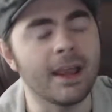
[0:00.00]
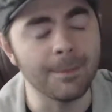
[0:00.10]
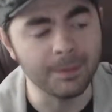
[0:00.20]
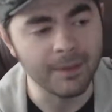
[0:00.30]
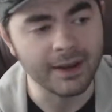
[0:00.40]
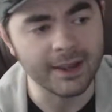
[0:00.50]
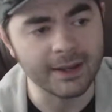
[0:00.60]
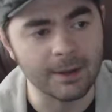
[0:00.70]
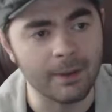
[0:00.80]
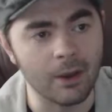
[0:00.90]
implementing
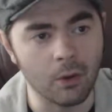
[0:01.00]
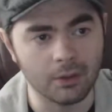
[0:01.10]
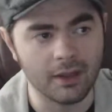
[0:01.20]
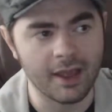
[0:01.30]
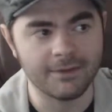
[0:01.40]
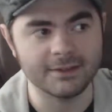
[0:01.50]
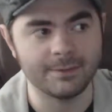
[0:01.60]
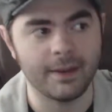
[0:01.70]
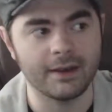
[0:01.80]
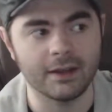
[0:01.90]
it in my own life
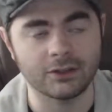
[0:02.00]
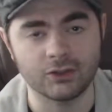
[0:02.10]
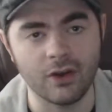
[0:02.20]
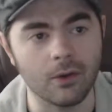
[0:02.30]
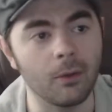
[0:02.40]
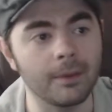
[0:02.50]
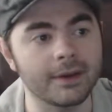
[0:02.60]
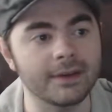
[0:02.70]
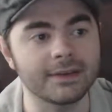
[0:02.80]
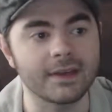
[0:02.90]
has been a struggle
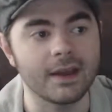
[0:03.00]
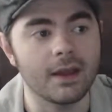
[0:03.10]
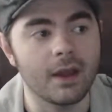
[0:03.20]
because,